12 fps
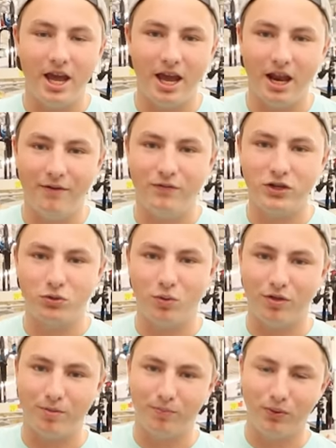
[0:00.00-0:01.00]
And I fish
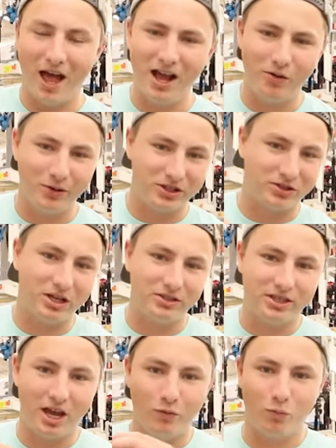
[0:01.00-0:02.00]
with black when it's sunny
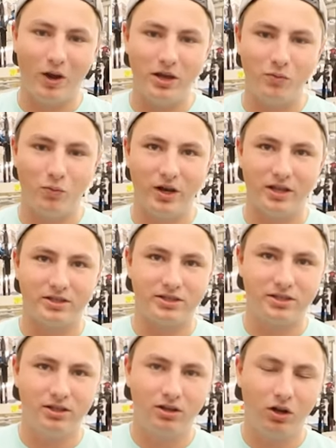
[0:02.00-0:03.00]
outside, white when
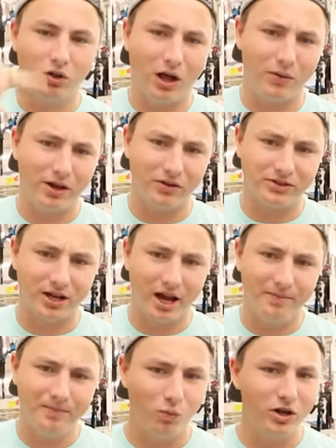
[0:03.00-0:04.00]
it's cloudy
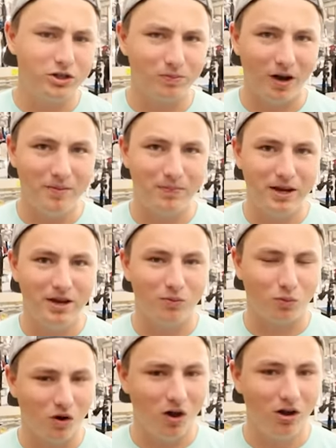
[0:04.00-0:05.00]
outside. Which might be
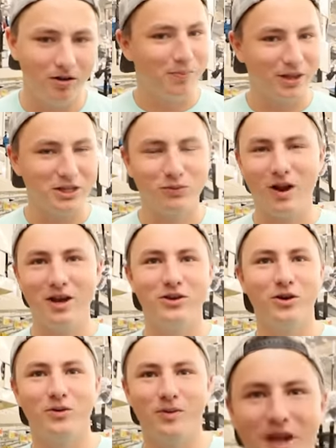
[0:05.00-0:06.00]
wrong, but that's what I do.